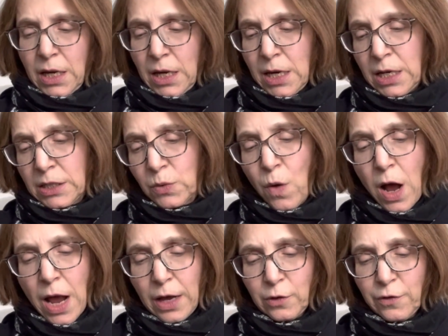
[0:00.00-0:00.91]
It is
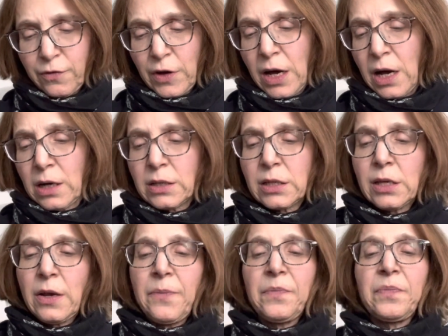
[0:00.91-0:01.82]
Wildfox,
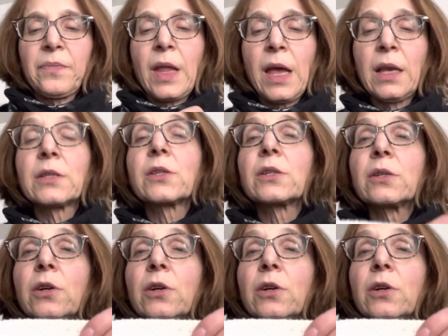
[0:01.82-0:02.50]
and it's